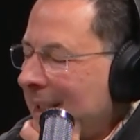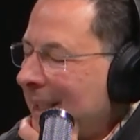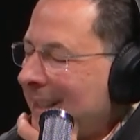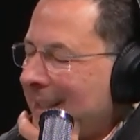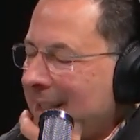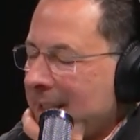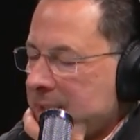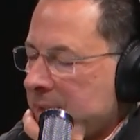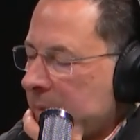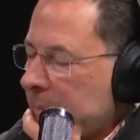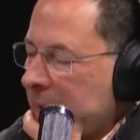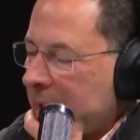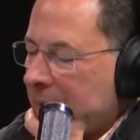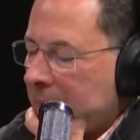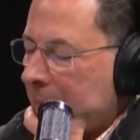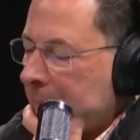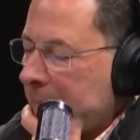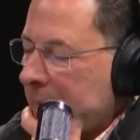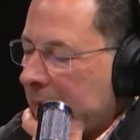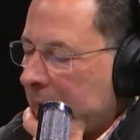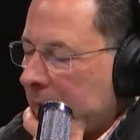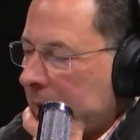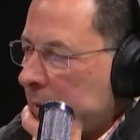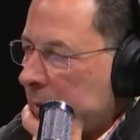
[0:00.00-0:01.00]
But it doesn't matter.
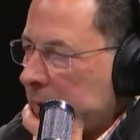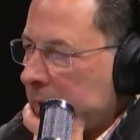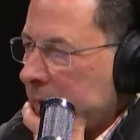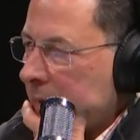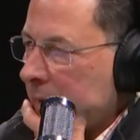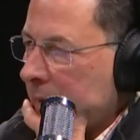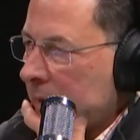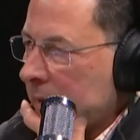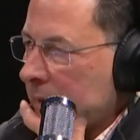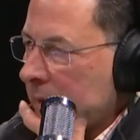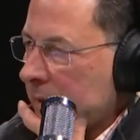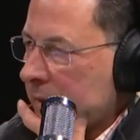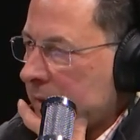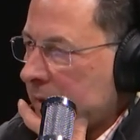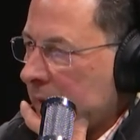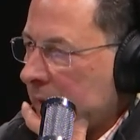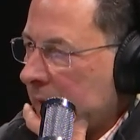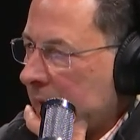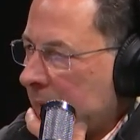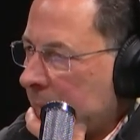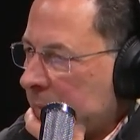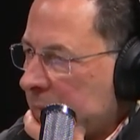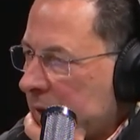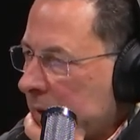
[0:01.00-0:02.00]
I'm not going in there and just
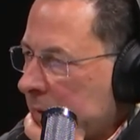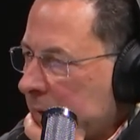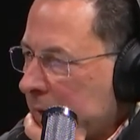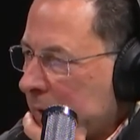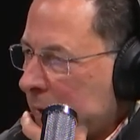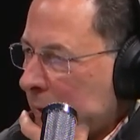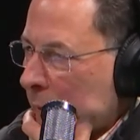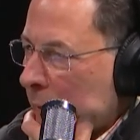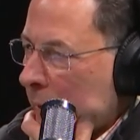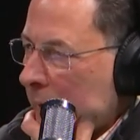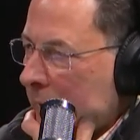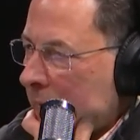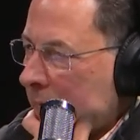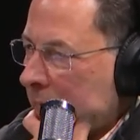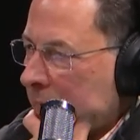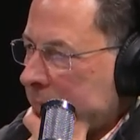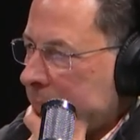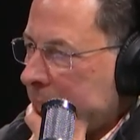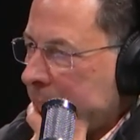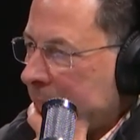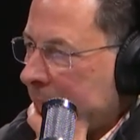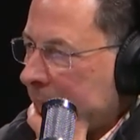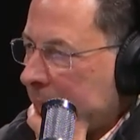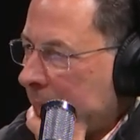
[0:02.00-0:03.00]
saying I'm Tony Caridi.
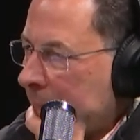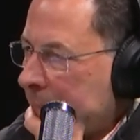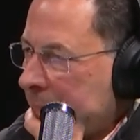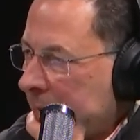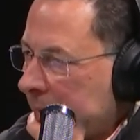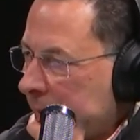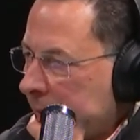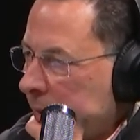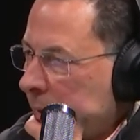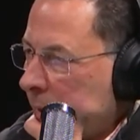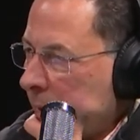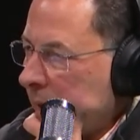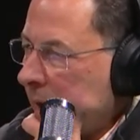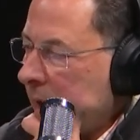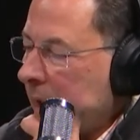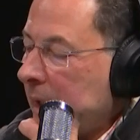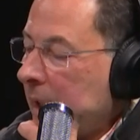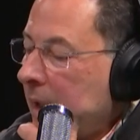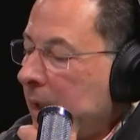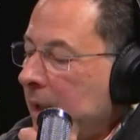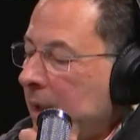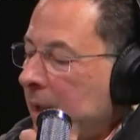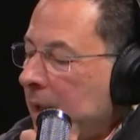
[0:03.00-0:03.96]
I'm not going in.